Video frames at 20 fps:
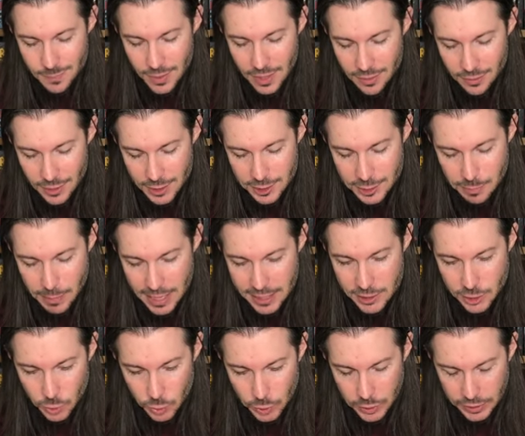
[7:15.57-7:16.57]
This makes
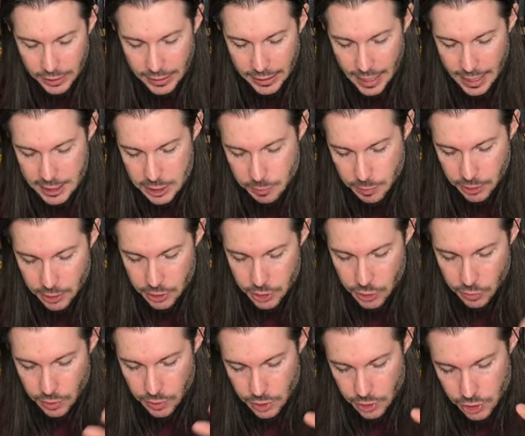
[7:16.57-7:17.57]
it really nice because you
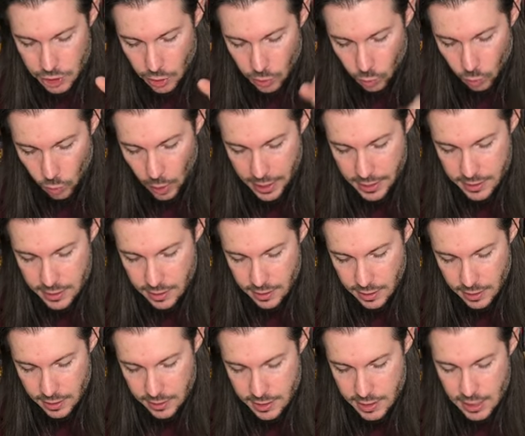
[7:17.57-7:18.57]
can just go right to
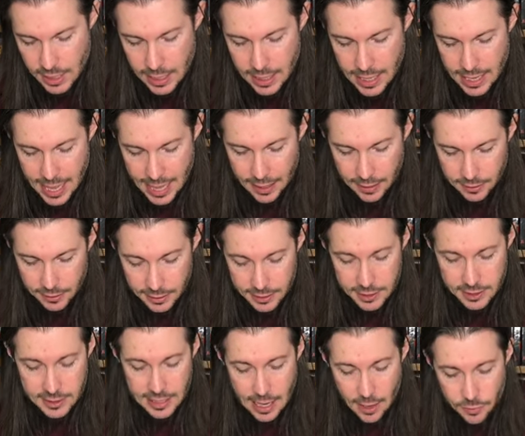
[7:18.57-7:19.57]
this and it
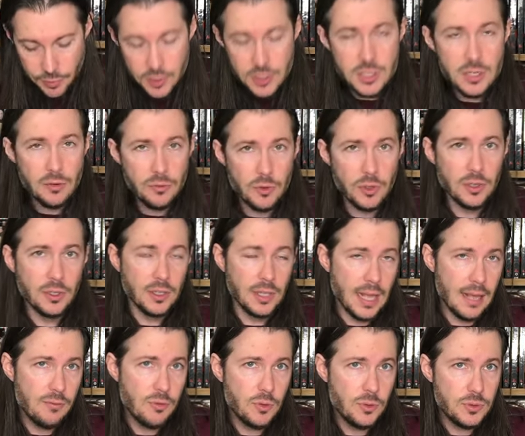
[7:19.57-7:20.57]
lists out the different
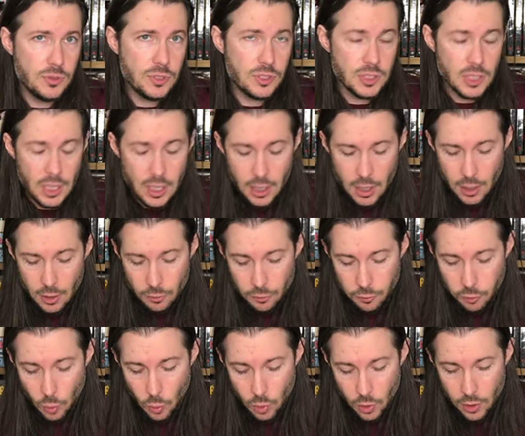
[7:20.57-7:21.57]
levels
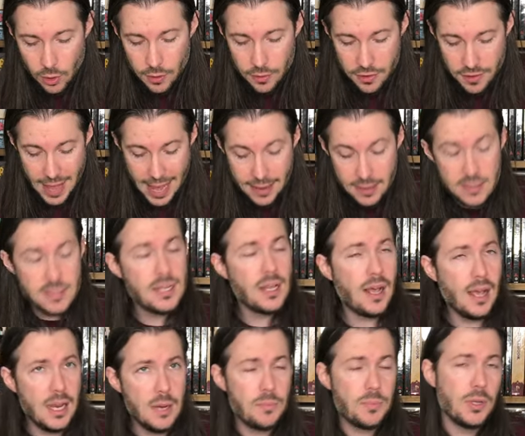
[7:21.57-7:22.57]
for that
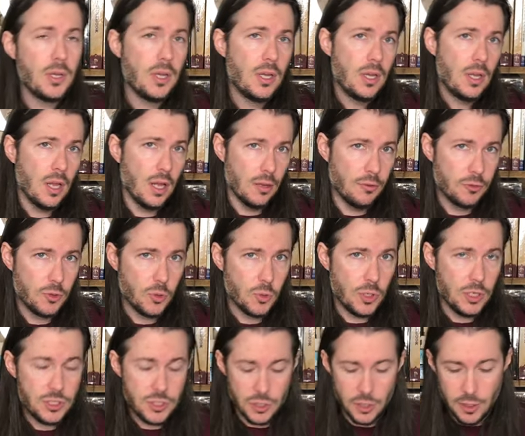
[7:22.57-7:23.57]
type of
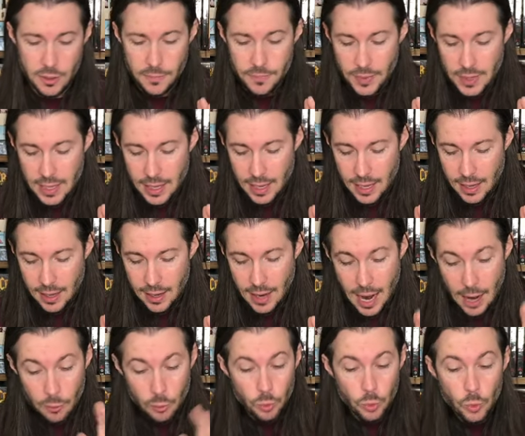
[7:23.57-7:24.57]
creature. And
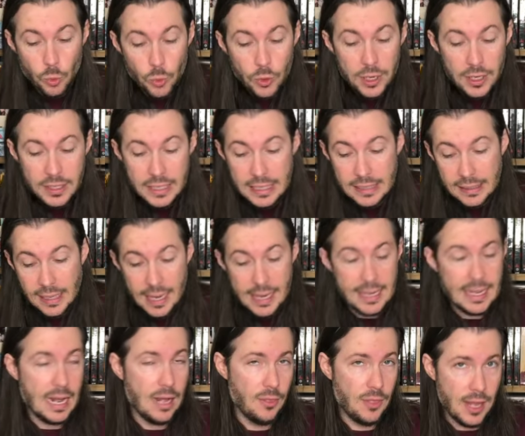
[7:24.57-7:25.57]
I really like
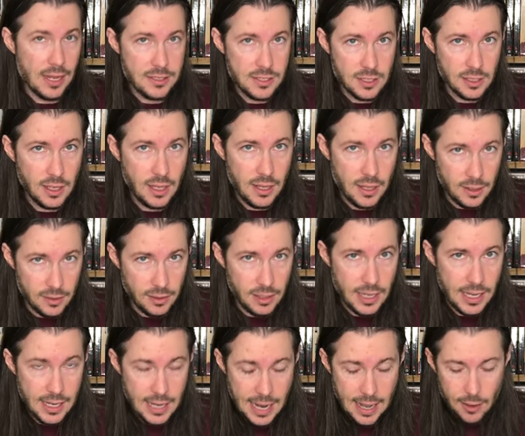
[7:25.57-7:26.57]
how that's
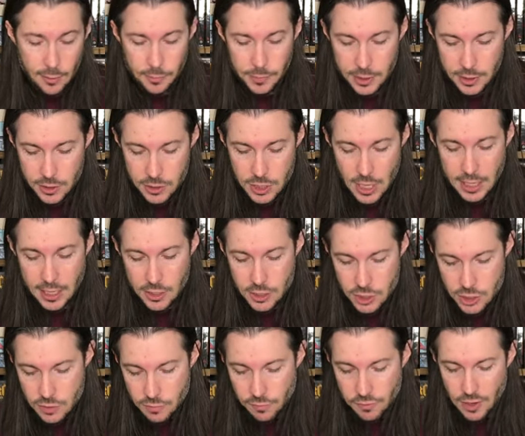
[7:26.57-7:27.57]
laid out because I can
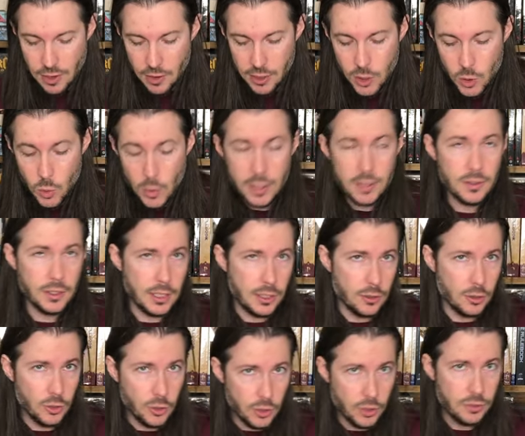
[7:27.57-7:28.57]
just very quickly
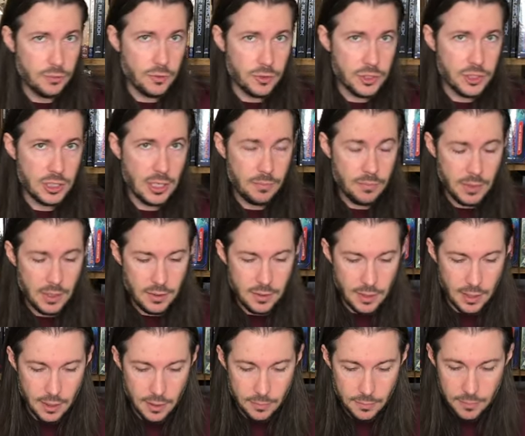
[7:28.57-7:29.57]
look for something
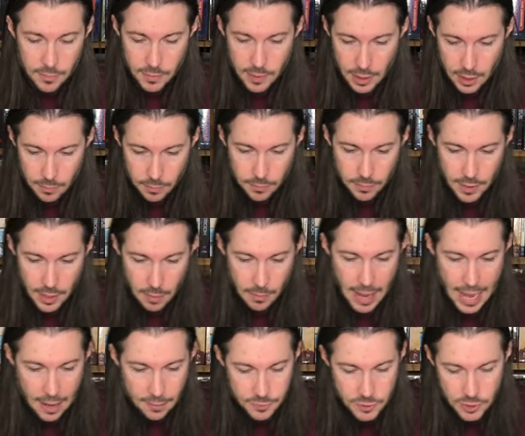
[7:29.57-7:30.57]
that I'm that I'm that I'm
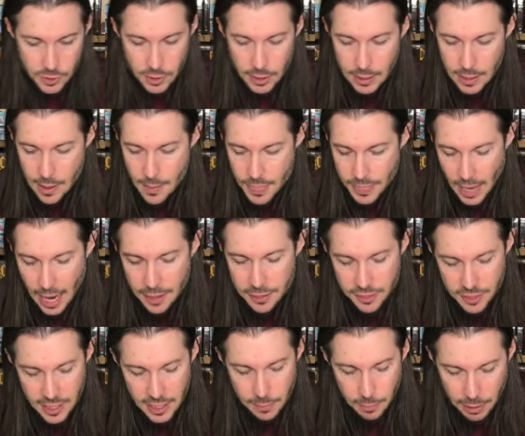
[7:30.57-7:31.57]
after. I
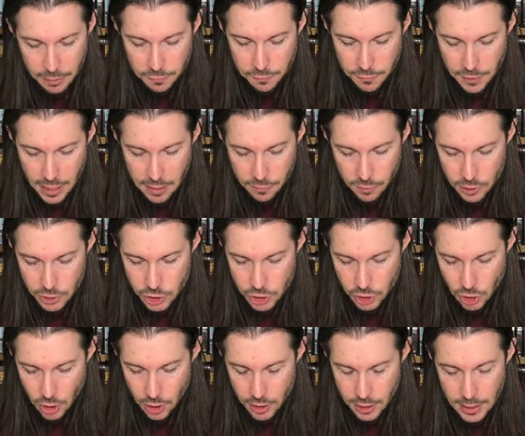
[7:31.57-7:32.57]
think my favorite
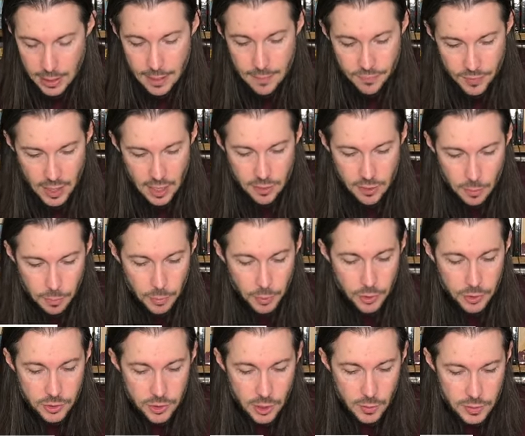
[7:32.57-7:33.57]
chart in the book,
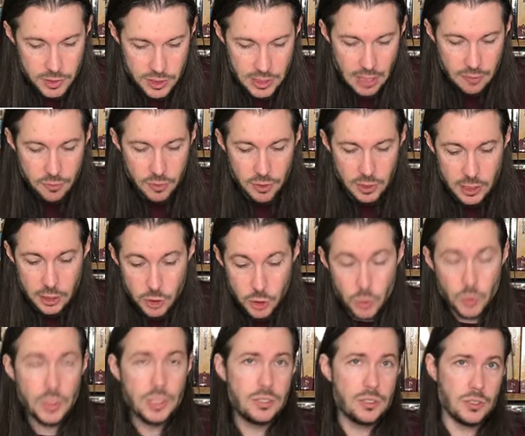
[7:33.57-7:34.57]
though, is definitely
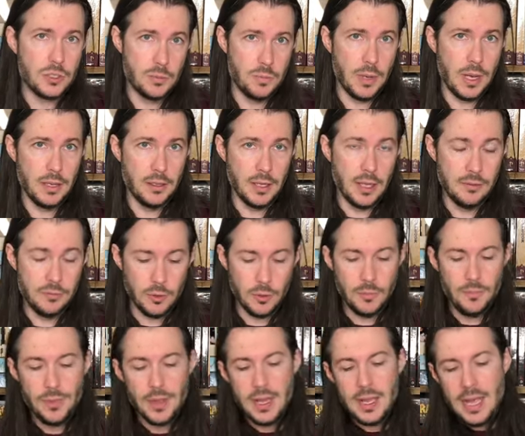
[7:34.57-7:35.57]
creatures by level.
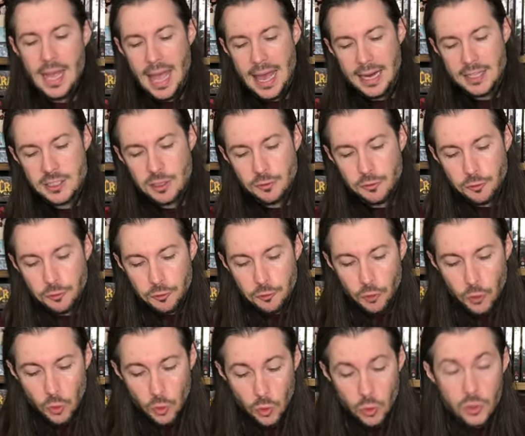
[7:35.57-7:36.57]
And it's a
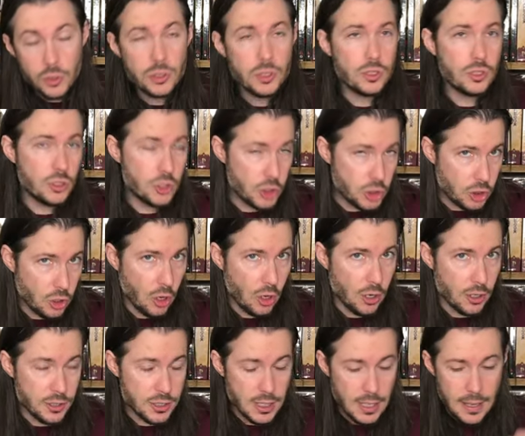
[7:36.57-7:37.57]
full
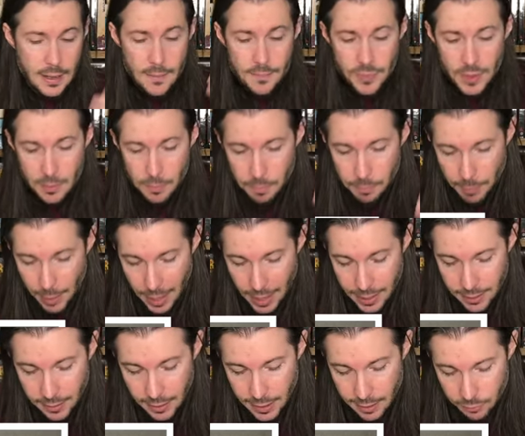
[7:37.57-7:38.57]
chart by
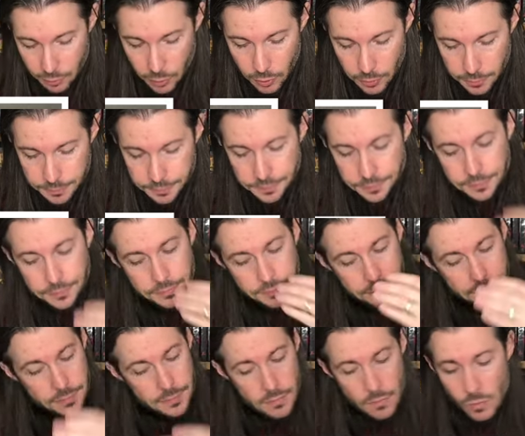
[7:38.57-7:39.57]
level
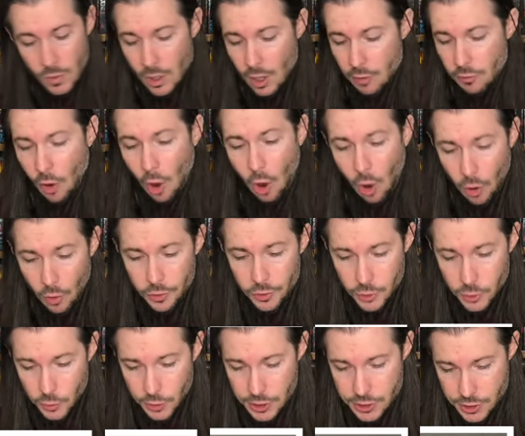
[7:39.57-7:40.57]
of all the
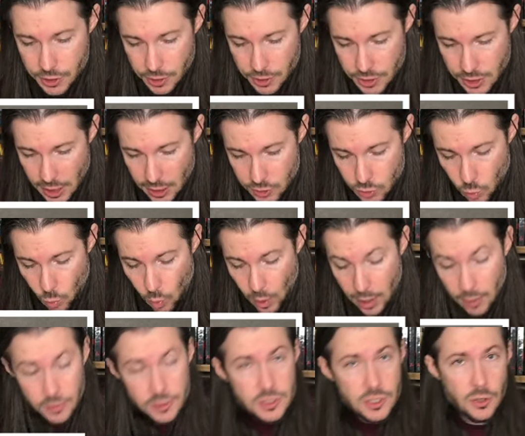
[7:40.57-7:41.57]
creatures as
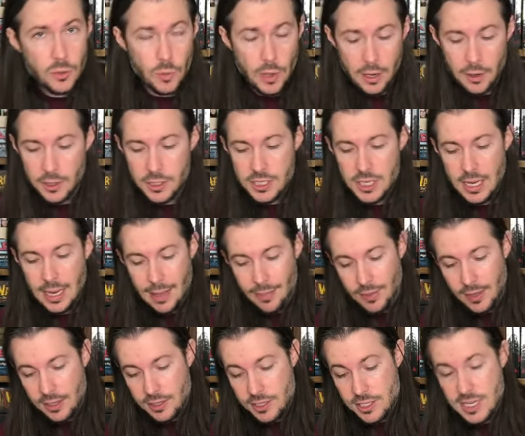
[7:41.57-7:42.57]
well as their rarity and the
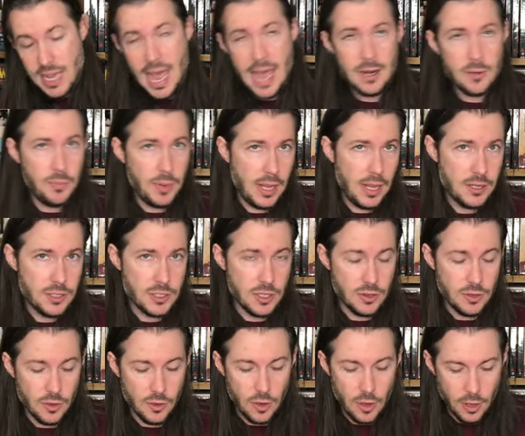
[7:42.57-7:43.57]
exact page that
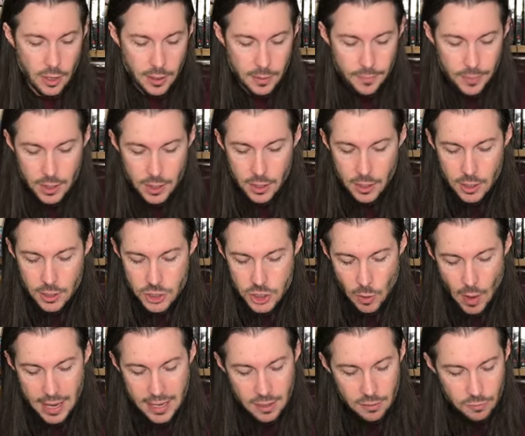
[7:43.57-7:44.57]
they're on. So
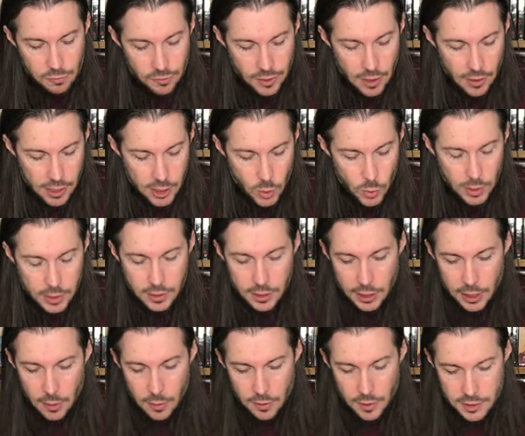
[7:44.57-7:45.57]
I can very quickly
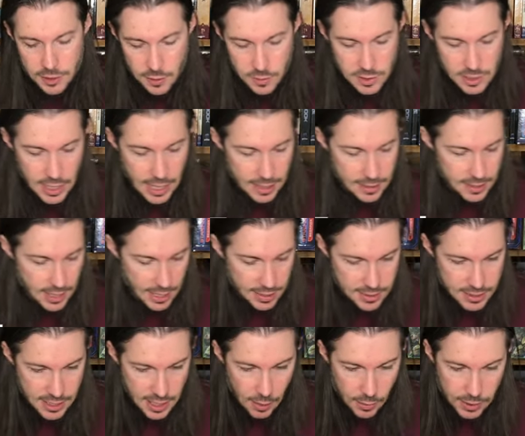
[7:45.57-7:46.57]
go to this and, and
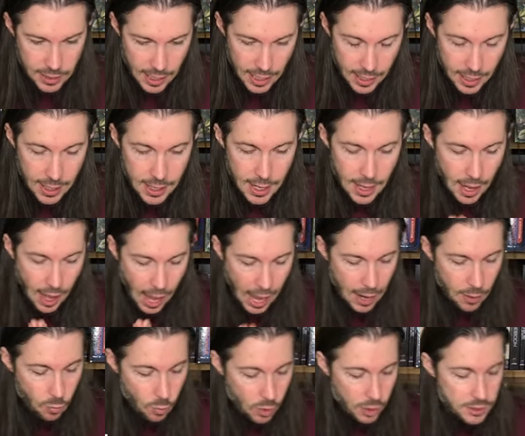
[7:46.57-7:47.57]
say, okay, I
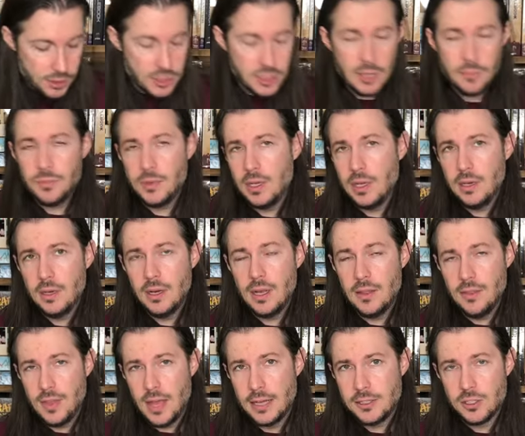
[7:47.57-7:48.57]
want something
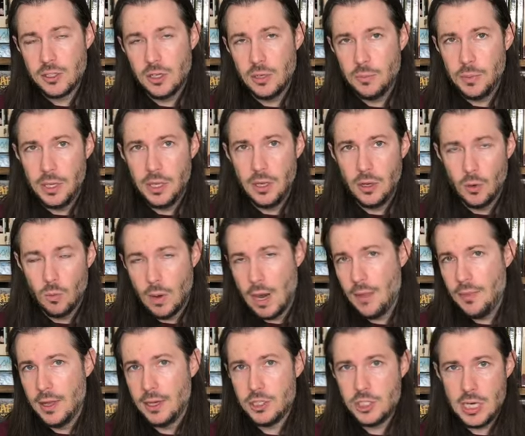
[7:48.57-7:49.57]
that's going to be around
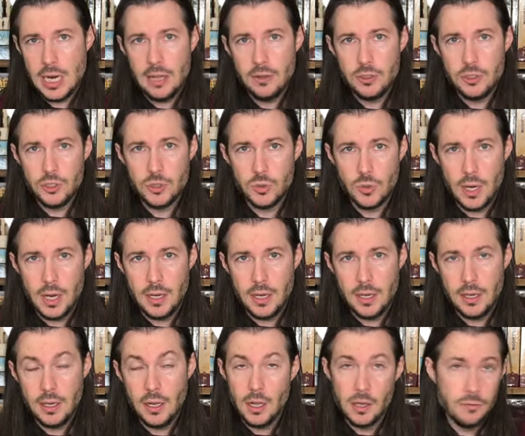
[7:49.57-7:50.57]
that challenge
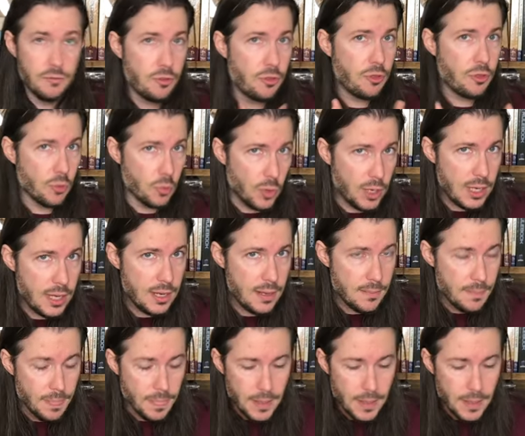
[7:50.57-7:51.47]
rating of three.